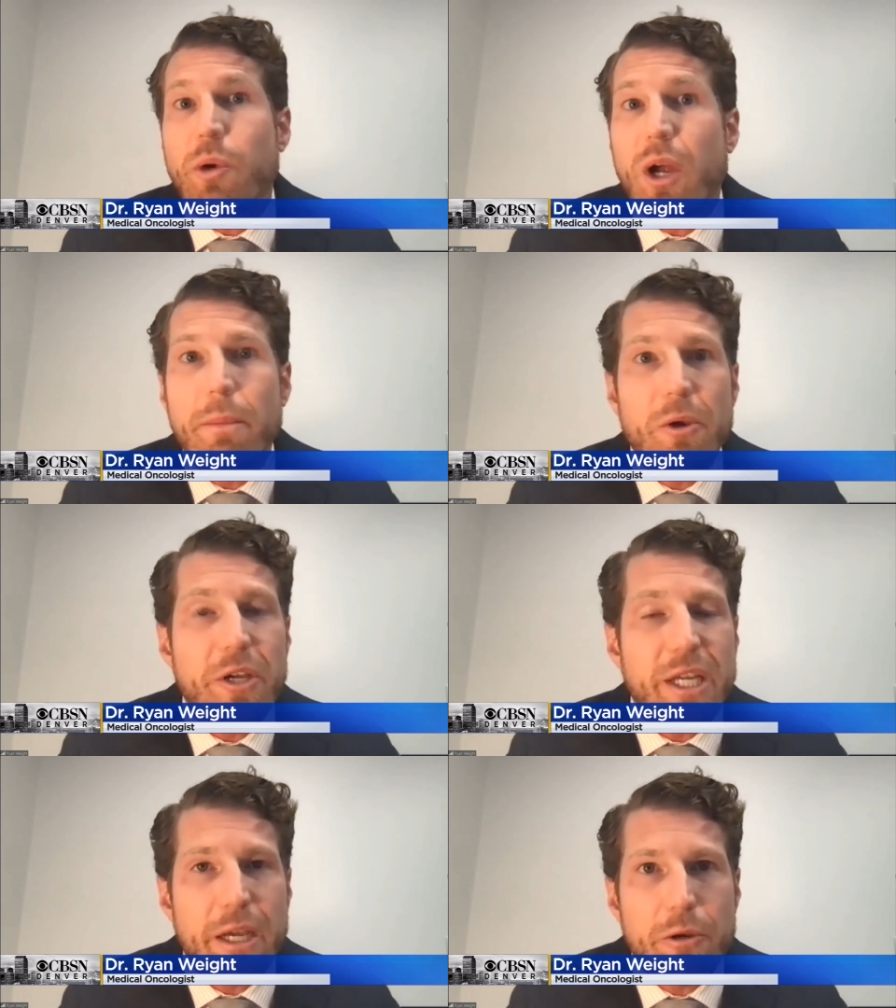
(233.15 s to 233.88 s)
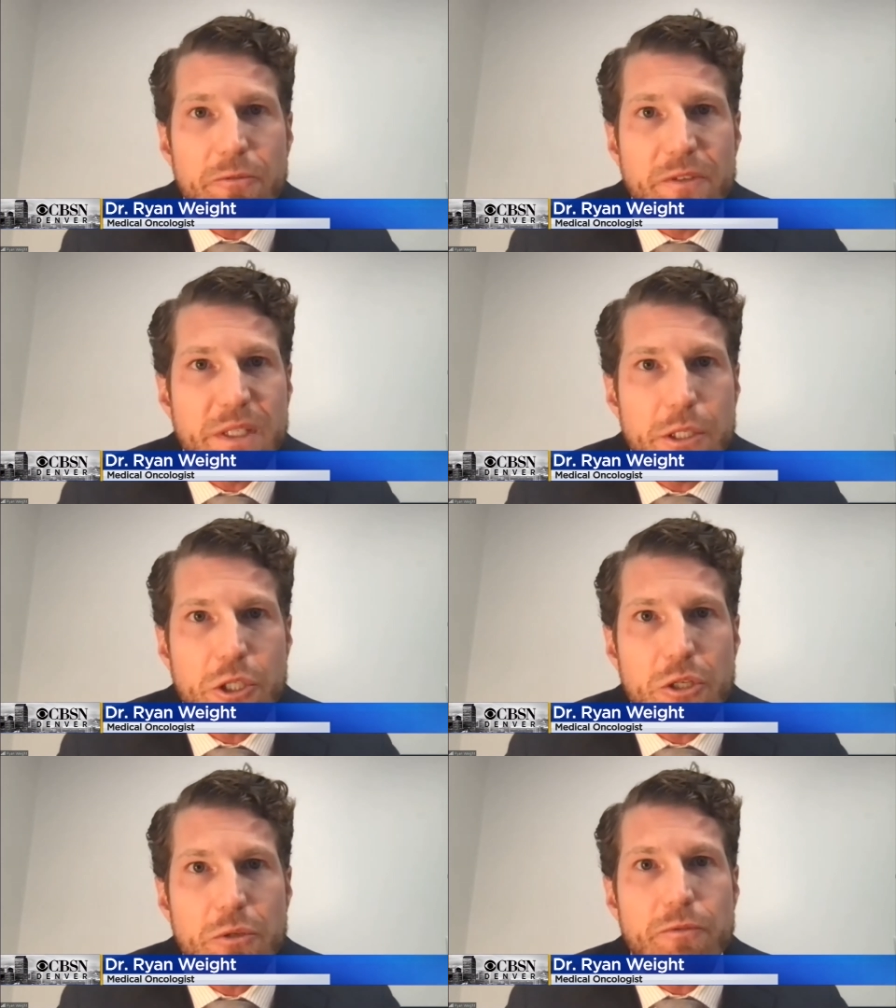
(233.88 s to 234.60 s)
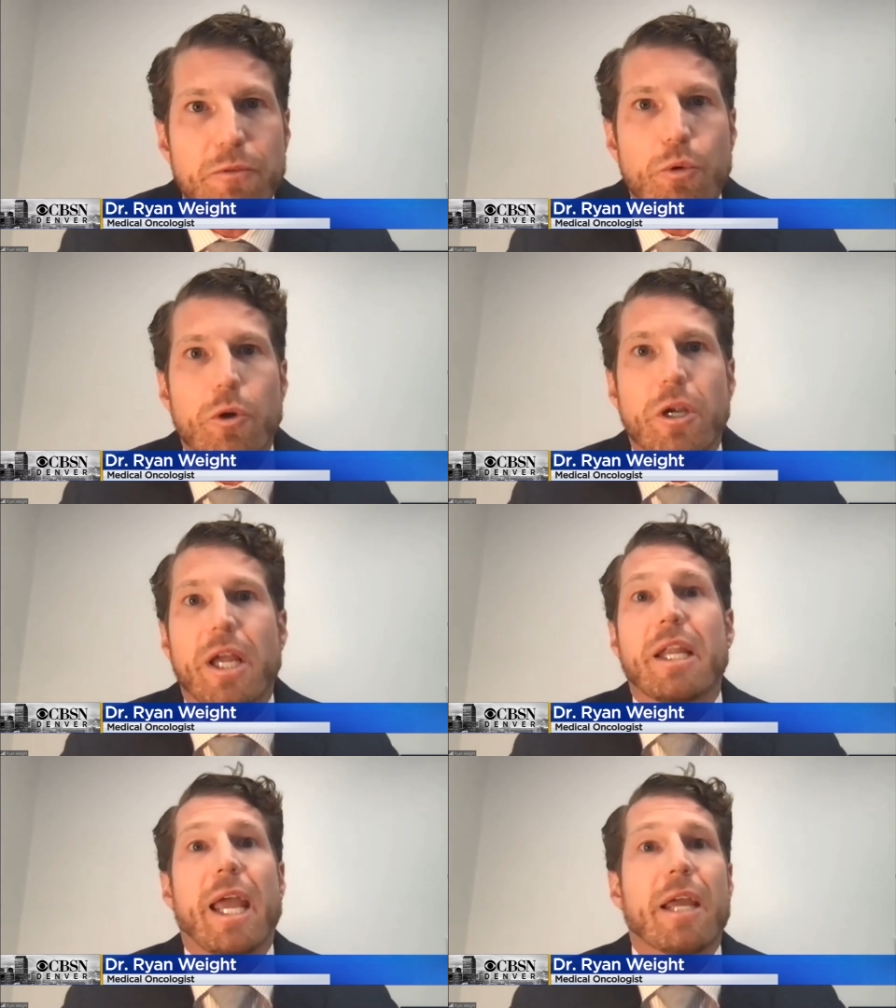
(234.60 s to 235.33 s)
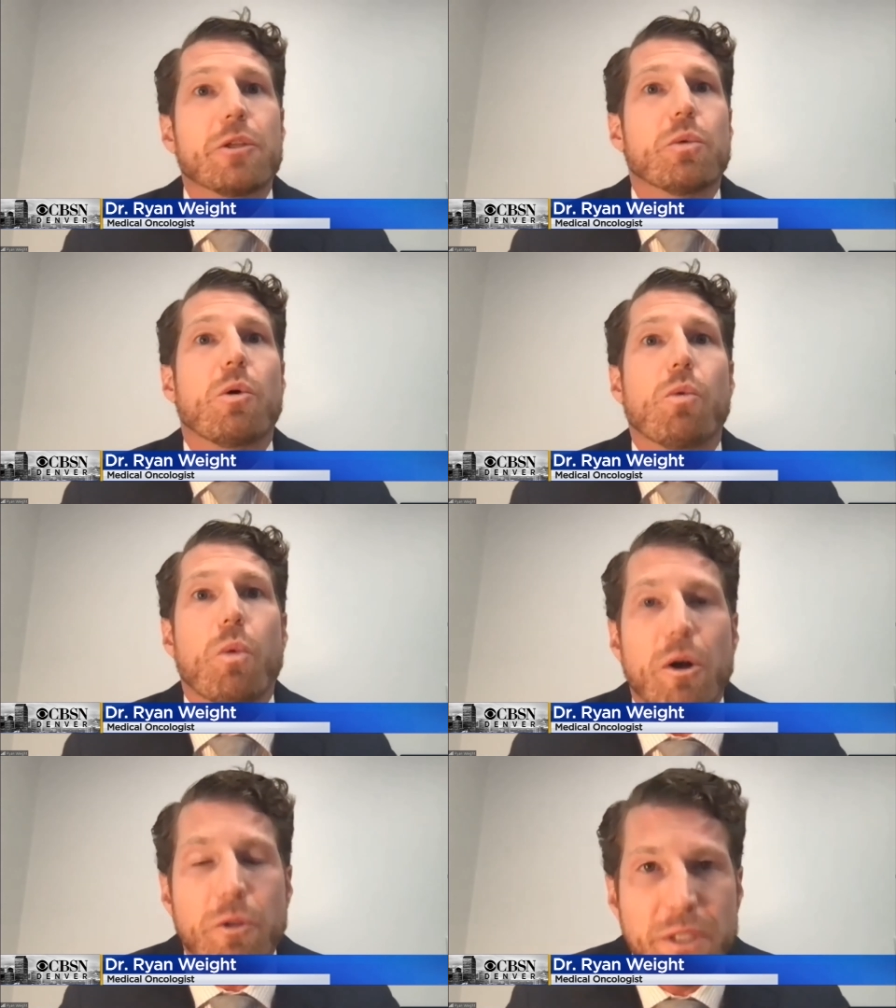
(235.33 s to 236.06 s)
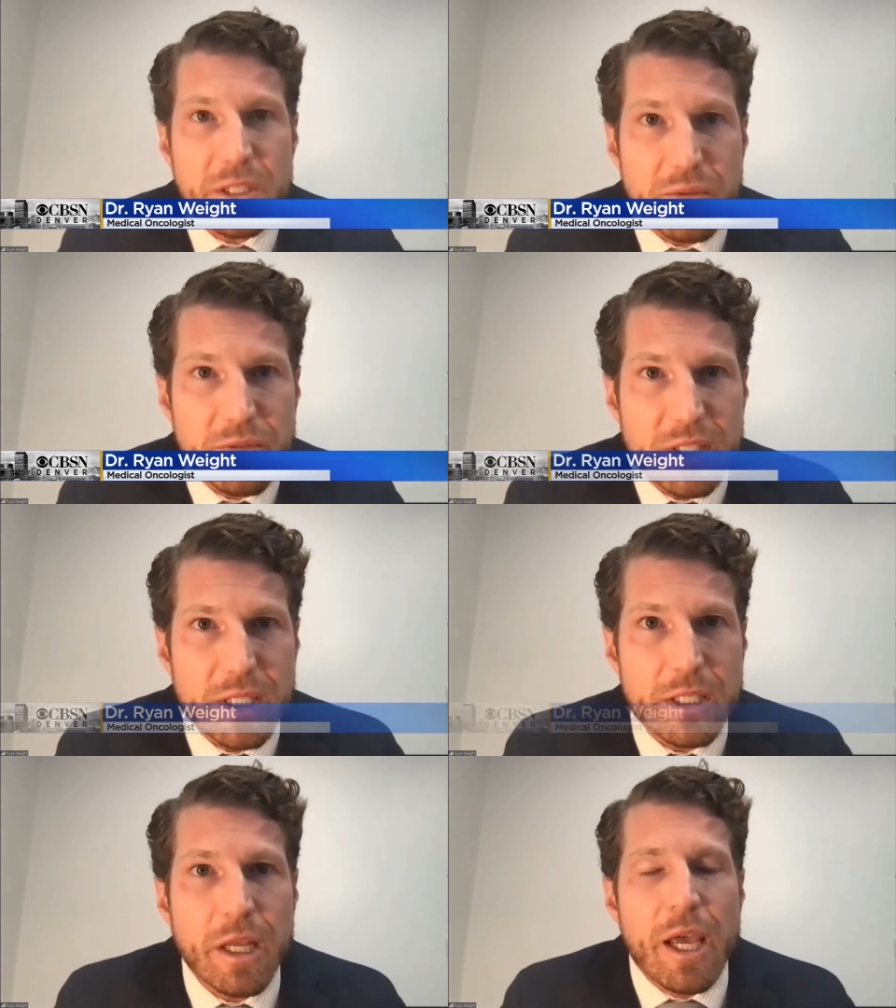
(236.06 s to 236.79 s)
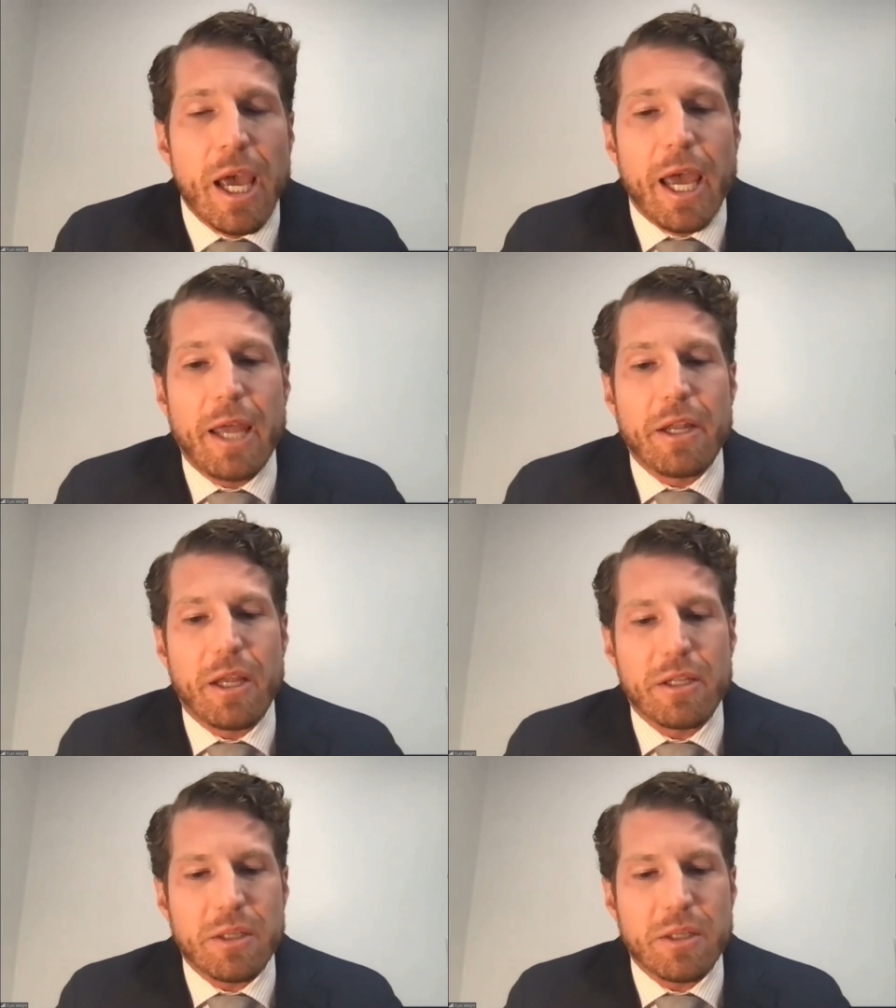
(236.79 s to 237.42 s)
primary care physician for an annual wellness visit, and,